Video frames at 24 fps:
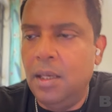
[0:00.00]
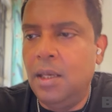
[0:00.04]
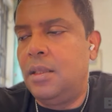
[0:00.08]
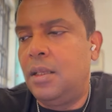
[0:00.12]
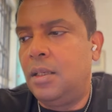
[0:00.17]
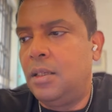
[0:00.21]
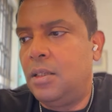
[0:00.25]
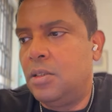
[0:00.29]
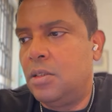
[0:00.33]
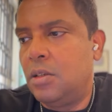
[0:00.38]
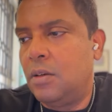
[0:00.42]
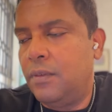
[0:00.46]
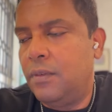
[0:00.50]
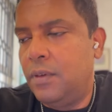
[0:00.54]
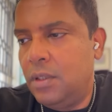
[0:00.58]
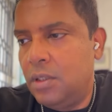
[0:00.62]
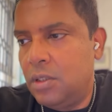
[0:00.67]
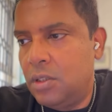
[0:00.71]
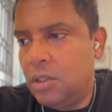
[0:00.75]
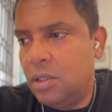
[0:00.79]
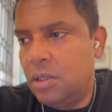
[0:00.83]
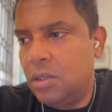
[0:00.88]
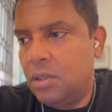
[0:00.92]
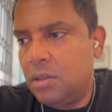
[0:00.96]
That is of
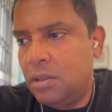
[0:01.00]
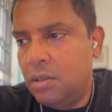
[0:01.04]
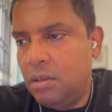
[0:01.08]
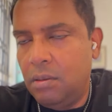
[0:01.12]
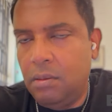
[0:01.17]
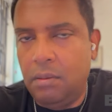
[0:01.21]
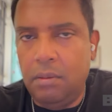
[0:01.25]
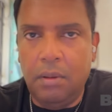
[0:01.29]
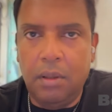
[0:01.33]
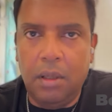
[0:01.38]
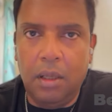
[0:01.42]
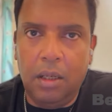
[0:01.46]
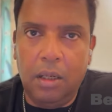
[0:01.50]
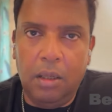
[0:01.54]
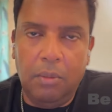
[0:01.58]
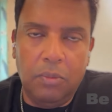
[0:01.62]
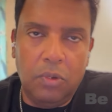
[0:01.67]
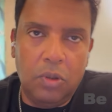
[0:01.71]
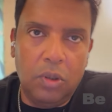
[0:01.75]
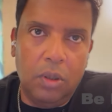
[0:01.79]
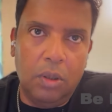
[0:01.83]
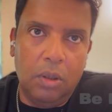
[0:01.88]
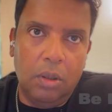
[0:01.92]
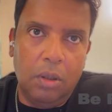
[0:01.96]
interest, and I'm
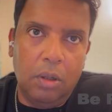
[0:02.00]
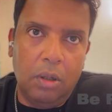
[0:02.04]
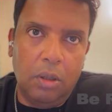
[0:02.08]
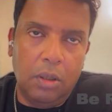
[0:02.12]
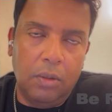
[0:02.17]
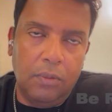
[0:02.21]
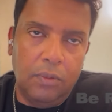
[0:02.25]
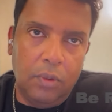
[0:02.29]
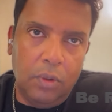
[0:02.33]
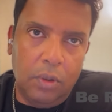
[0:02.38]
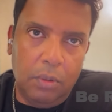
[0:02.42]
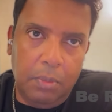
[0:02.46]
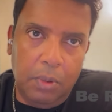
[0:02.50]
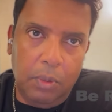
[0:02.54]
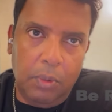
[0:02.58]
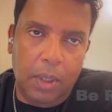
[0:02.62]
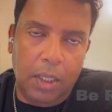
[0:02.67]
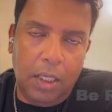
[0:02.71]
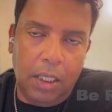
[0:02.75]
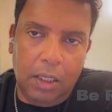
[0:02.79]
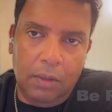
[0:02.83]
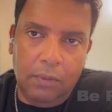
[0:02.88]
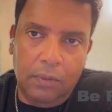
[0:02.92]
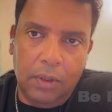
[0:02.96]
sure a lot of you will be
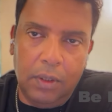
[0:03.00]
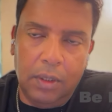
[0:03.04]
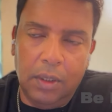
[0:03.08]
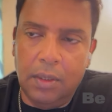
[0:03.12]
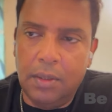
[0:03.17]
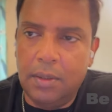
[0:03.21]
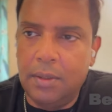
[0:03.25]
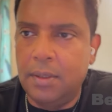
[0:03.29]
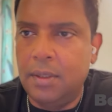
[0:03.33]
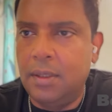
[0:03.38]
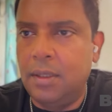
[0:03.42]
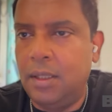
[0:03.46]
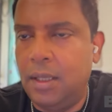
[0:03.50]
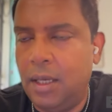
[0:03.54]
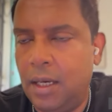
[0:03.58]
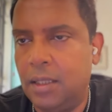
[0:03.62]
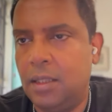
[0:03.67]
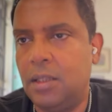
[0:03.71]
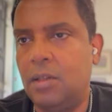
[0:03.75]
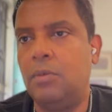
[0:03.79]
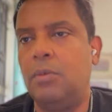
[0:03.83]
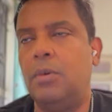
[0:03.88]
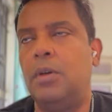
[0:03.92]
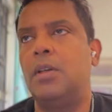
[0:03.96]
waiting for this. The
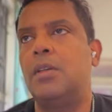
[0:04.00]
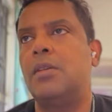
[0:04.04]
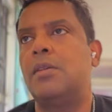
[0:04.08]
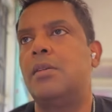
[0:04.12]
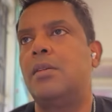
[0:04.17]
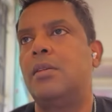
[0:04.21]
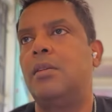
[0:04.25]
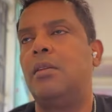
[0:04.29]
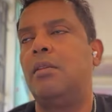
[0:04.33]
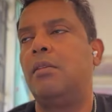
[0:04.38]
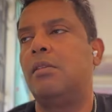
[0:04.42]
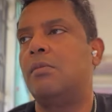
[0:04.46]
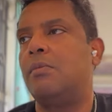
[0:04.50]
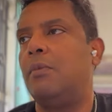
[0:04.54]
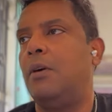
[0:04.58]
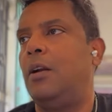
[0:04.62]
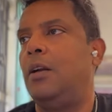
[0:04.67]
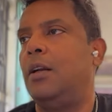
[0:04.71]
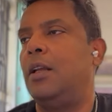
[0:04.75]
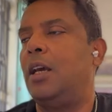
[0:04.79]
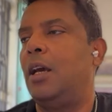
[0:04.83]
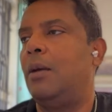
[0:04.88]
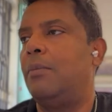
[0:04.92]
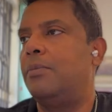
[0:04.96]
other was the
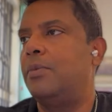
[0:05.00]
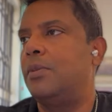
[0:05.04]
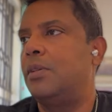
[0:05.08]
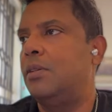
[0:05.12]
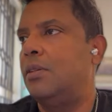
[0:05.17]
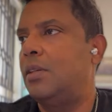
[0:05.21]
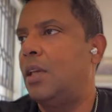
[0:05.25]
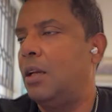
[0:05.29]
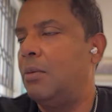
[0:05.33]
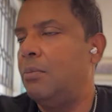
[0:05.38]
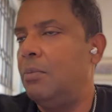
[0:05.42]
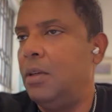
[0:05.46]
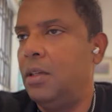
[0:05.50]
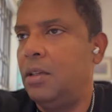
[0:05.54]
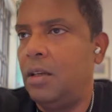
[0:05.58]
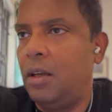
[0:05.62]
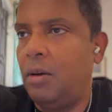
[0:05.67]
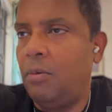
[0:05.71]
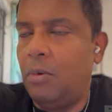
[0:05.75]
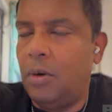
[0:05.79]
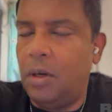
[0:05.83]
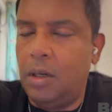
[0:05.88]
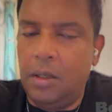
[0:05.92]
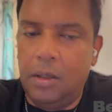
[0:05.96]
small caps segment
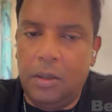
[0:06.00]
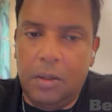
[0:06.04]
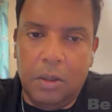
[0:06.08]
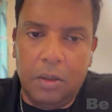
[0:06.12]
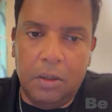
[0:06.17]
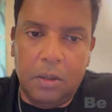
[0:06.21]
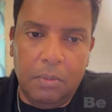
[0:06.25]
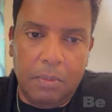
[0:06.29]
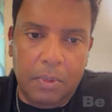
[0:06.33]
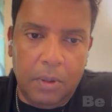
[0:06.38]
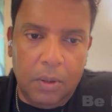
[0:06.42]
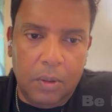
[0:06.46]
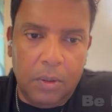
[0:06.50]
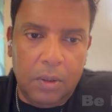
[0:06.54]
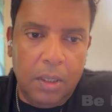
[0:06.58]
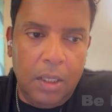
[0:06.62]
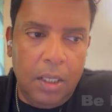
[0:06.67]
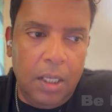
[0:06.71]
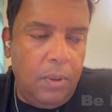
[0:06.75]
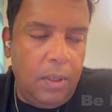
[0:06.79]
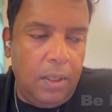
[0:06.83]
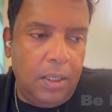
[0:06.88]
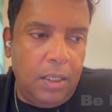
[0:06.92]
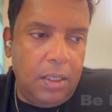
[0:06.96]
I wanted to talk about,
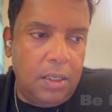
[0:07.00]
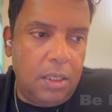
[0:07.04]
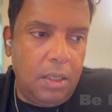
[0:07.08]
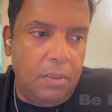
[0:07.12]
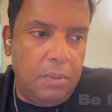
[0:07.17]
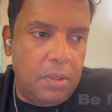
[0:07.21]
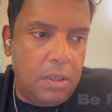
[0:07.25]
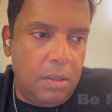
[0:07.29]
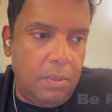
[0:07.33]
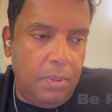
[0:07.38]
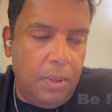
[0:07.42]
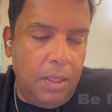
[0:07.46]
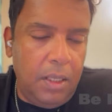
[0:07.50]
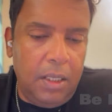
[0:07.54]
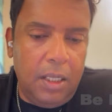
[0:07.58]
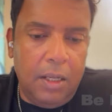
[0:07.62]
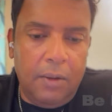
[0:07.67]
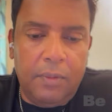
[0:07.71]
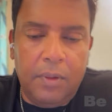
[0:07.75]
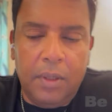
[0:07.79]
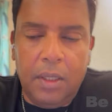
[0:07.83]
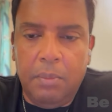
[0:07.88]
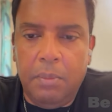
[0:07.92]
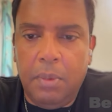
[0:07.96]
where there seems to be
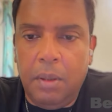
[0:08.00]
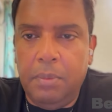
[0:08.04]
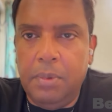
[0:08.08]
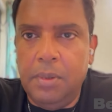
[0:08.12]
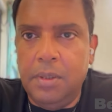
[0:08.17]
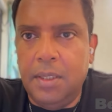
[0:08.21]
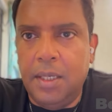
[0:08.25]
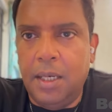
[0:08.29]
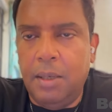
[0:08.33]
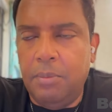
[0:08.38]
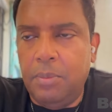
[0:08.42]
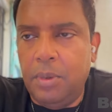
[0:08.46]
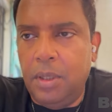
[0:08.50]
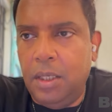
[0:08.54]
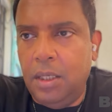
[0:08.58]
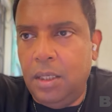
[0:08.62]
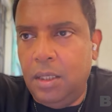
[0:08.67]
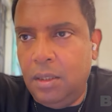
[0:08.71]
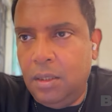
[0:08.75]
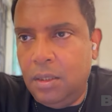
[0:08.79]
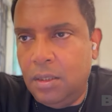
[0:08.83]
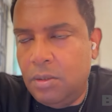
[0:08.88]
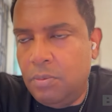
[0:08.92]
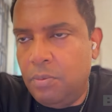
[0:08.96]
definite bubbles happening
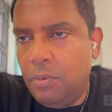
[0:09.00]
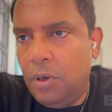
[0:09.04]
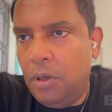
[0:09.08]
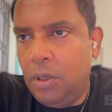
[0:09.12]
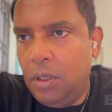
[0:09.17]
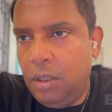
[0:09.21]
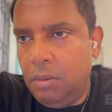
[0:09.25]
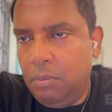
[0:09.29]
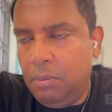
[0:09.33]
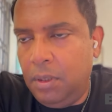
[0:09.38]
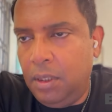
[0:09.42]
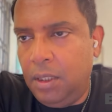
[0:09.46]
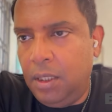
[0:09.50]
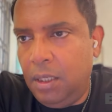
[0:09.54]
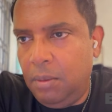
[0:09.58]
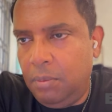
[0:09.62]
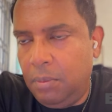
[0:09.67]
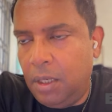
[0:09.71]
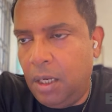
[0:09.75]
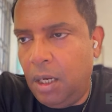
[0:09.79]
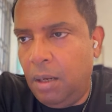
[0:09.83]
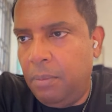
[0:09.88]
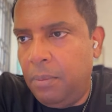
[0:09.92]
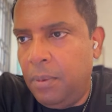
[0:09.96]
in the small and
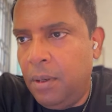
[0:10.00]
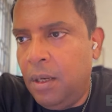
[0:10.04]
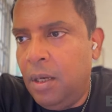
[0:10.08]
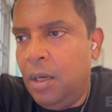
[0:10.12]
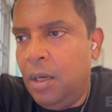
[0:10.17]
medium cap.